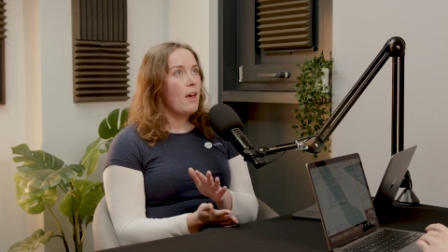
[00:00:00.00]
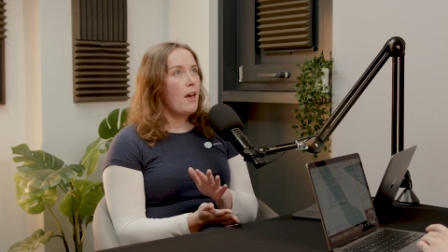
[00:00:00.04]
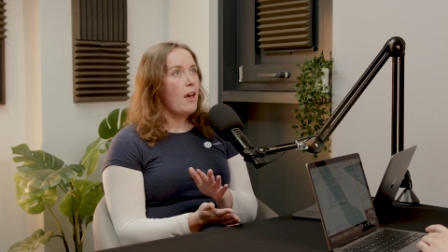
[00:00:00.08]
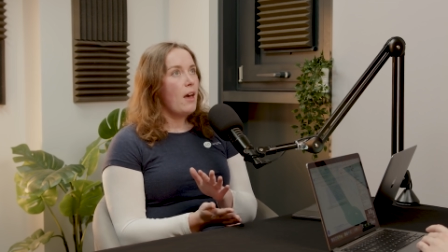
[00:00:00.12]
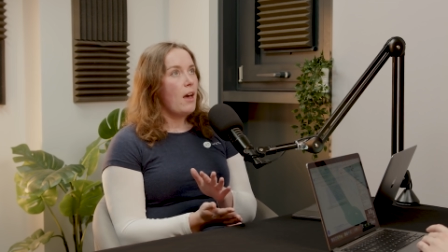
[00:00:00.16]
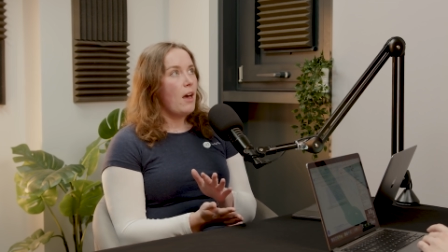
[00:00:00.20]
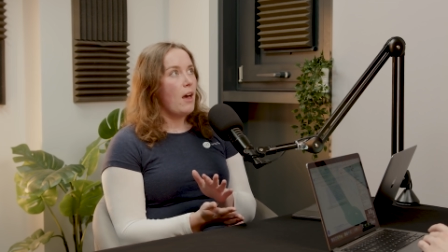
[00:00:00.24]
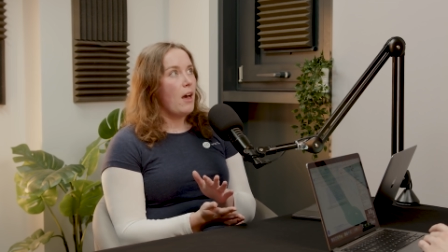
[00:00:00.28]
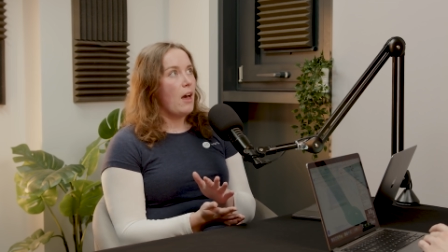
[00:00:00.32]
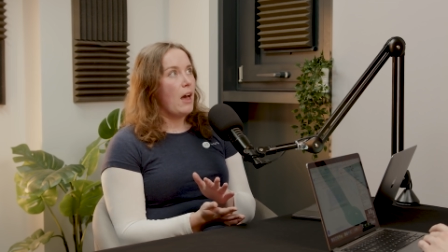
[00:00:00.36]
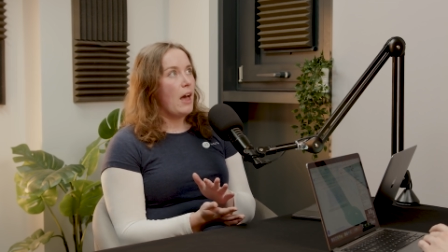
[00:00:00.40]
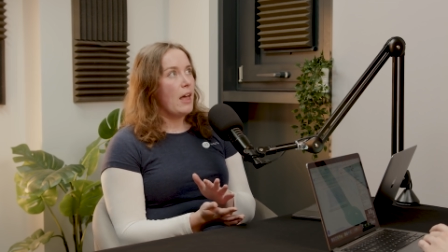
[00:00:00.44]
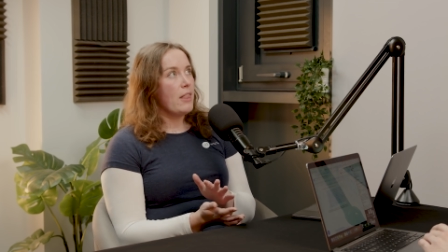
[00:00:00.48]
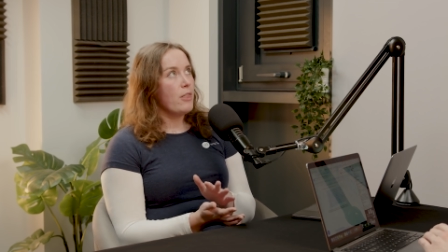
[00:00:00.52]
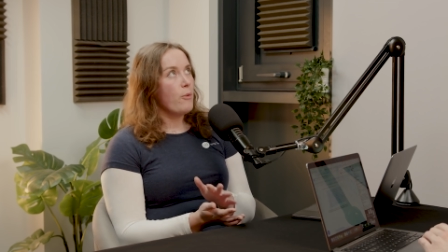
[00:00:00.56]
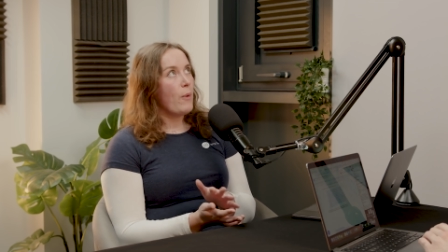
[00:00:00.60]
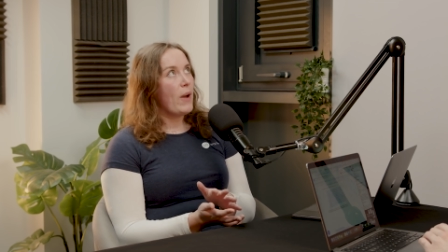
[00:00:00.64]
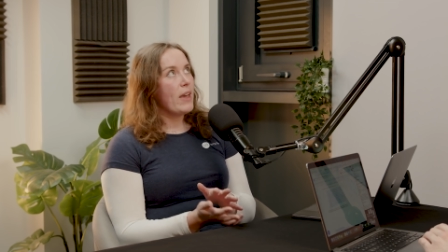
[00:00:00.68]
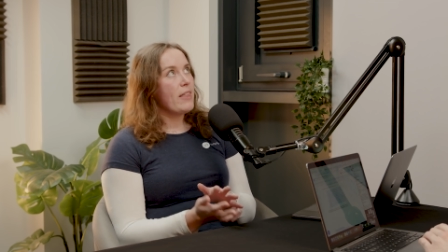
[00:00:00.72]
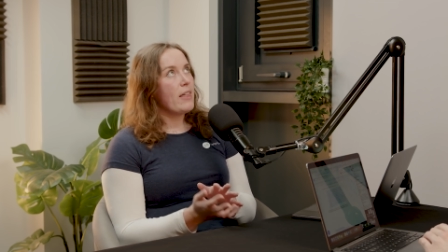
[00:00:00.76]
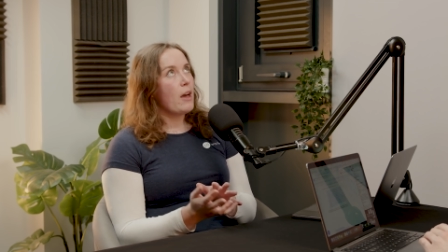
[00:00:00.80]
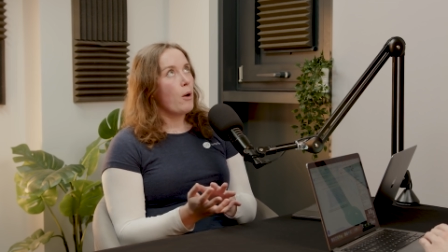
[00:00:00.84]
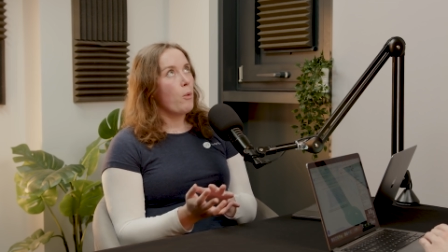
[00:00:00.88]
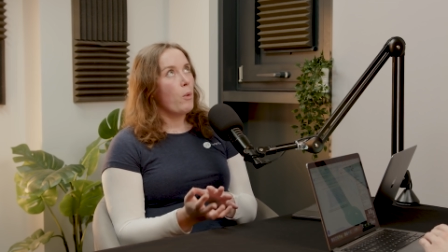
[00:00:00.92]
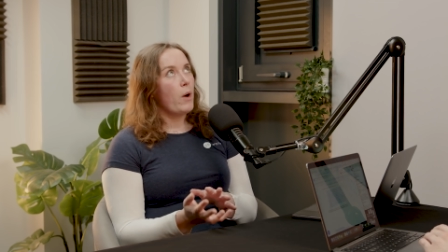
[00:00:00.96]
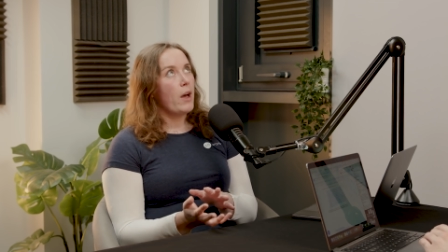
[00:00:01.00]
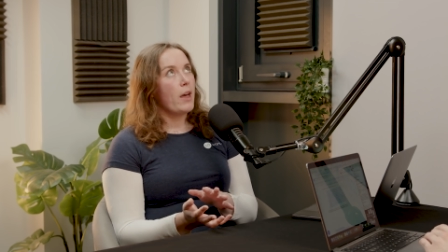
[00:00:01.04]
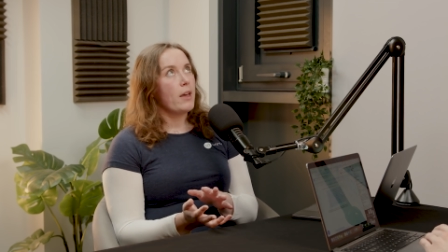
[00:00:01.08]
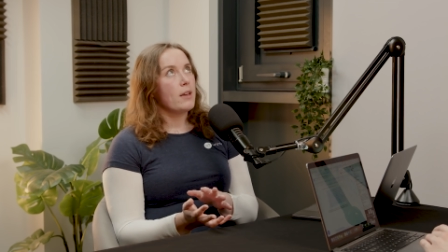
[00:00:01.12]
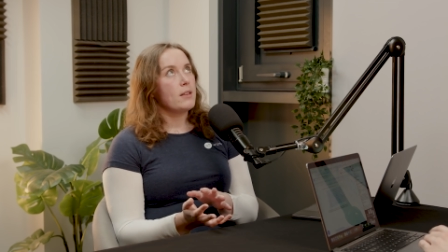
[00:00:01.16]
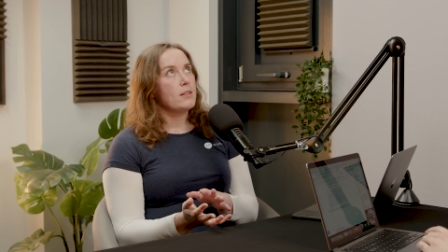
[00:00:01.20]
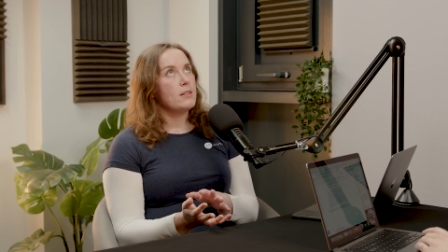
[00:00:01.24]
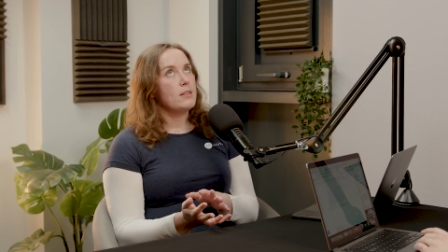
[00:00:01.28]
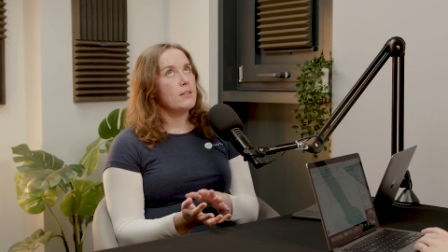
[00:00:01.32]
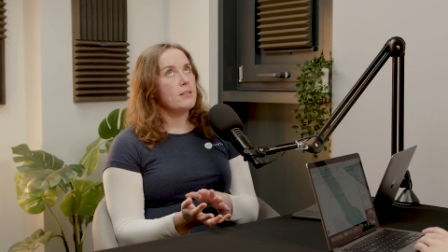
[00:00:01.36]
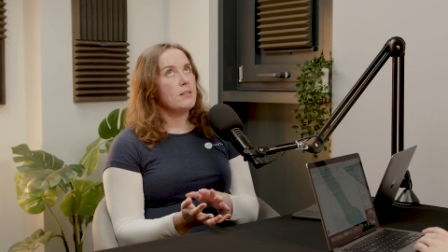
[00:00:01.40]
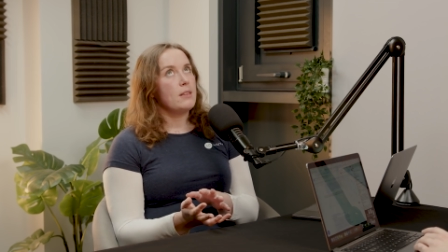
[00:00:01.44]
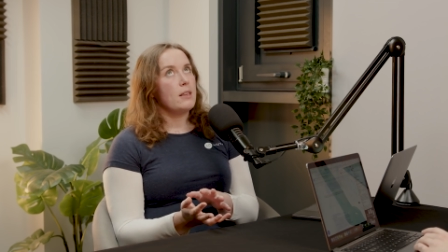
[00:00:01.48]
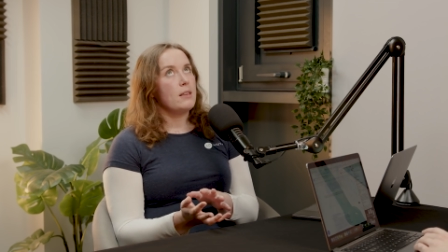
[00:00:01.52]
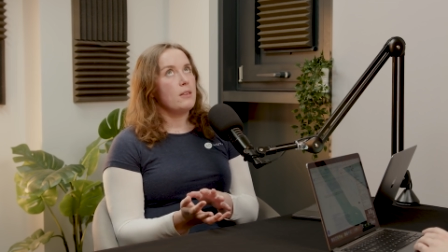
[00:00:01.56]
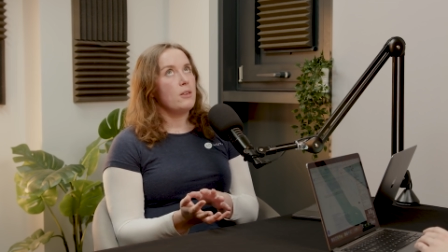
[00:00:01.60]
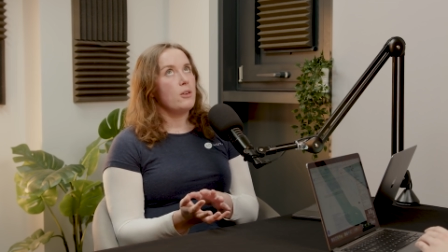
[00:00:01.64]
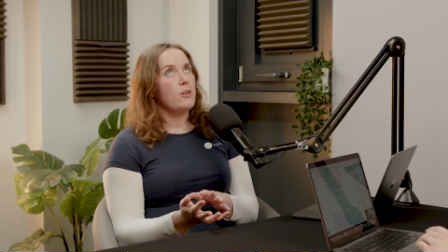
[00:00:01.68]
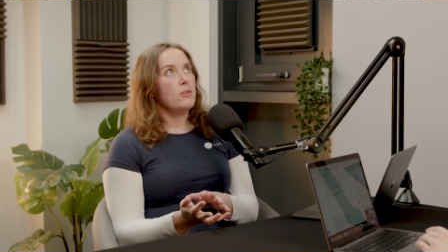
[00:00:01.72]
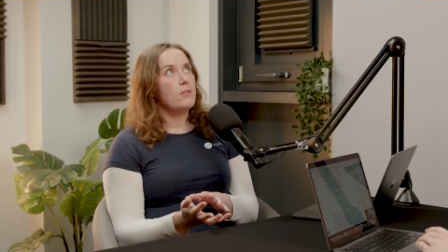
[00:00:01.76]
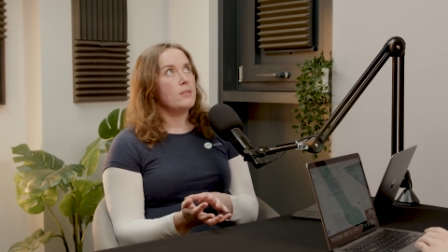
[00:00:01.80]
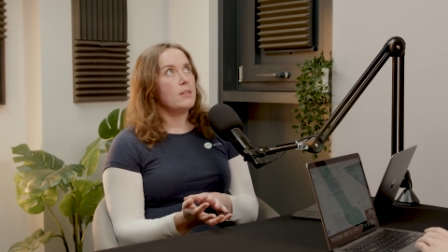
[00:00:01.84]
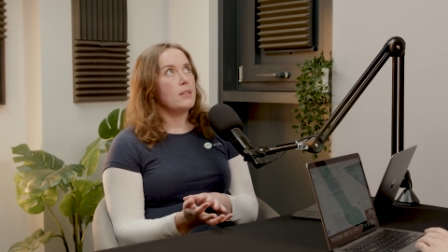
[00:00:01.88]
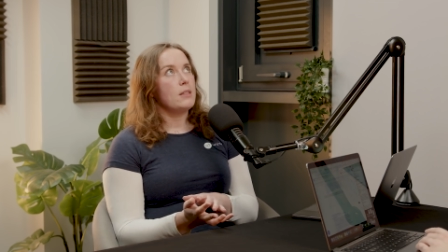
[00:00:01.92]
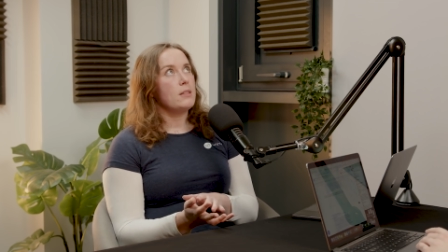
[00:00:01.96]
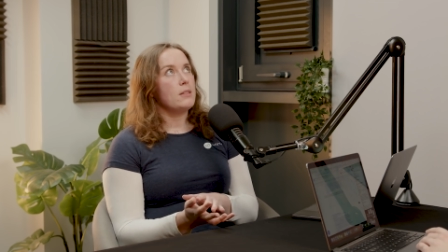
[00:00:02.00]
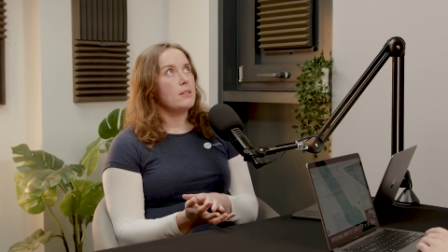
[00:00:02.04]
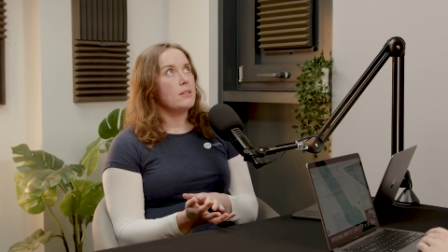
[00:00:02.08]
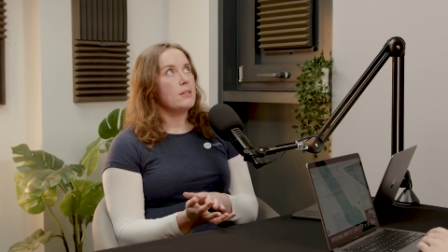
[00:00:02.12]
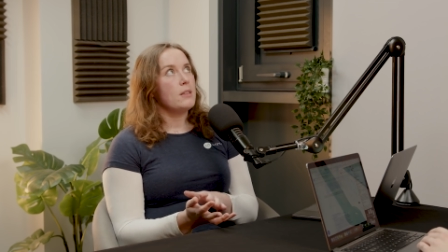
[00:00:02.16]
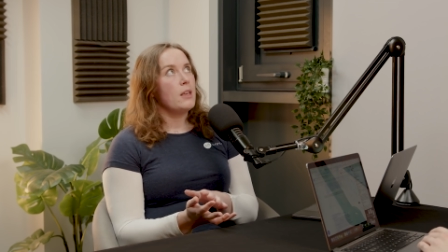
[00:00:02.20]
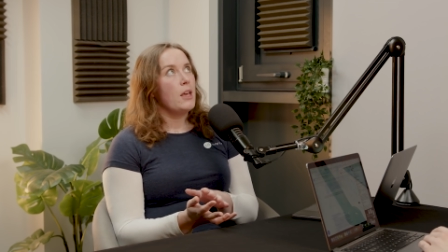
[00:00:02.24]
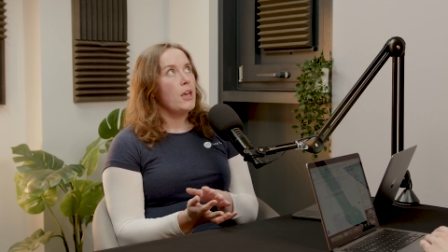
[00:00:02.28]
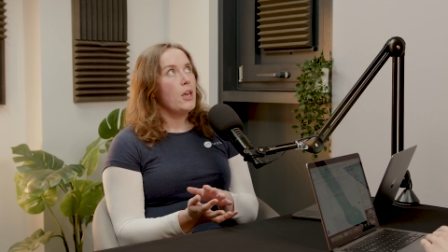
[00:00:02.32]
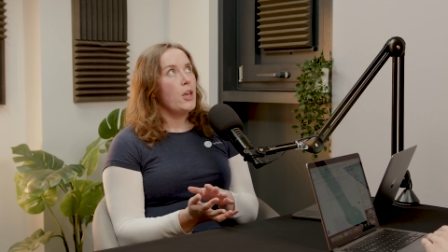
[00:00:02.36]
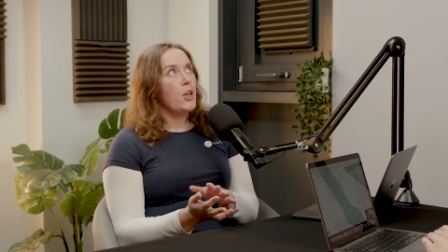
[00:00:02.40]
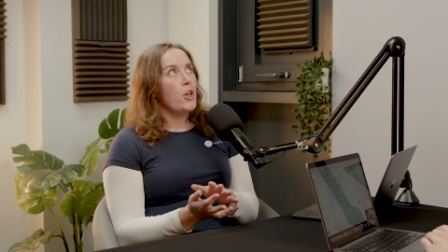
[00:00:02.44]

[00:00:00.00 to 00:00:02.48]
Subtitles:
And the way that works is it uses